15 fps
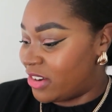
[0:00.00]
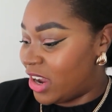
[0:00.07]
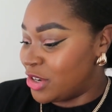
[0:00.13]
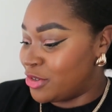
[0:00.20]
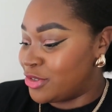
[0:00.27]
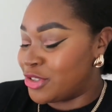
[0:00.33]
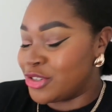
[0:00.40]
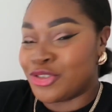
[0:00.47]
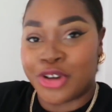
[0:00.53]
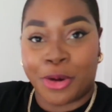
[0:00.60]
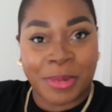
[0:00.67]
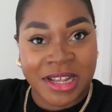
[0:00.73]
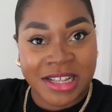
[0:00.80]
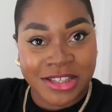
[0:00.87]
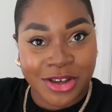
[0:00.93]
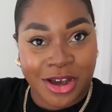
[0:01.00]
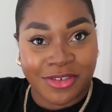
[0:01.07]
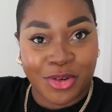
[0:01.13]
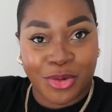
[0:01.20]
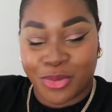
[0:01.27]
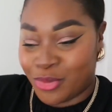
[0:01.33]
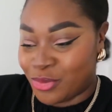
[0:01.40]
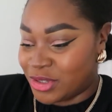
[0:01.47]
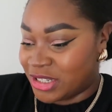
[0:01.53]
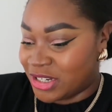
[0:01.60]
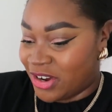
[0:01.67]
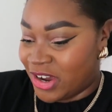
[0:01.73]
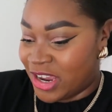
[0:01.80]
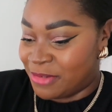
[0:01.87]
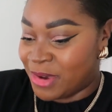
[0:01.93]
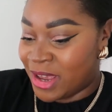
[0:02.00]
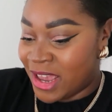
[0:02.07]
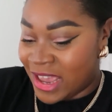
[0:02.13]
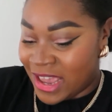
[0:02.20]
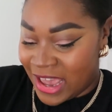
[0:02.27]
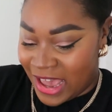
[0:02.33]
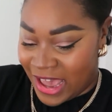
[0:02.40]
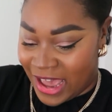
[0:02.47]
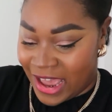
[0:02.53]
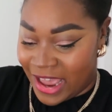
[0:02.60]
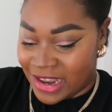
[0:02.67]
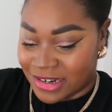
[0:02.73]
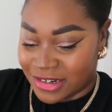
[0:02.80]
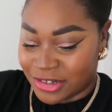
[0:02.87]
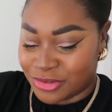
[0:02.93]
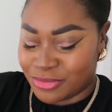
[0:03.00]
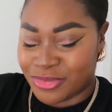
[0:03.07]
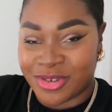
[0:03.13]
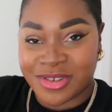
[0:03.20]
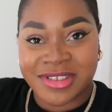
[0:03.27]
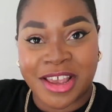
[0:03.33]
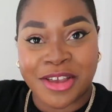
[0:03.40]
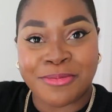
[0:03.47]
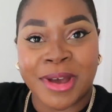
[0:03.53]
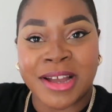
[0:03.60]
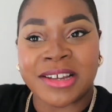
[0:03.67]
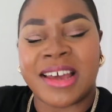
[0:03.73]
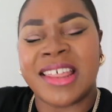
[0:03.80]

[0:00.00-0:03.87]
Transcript: I used to shop in Zara all the time and not so much.